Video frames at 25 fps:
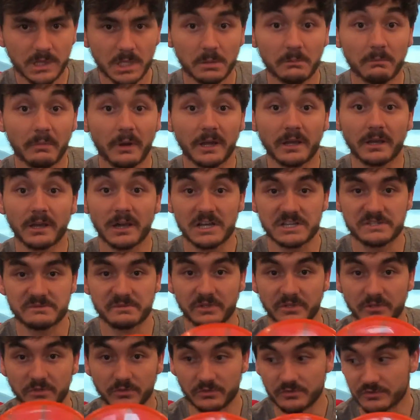my
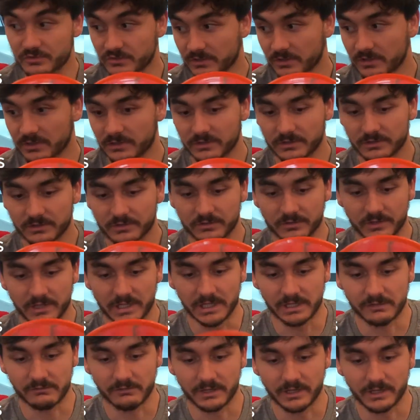Cosmic Neutron
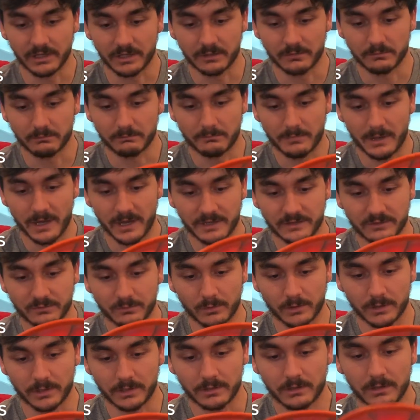Crave, again, max
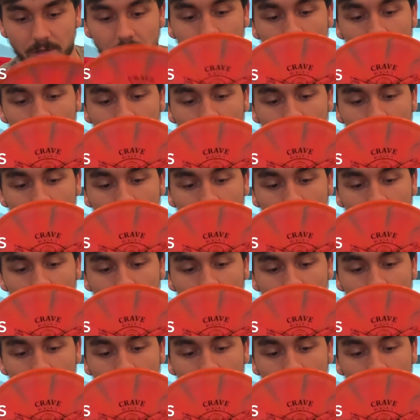weight.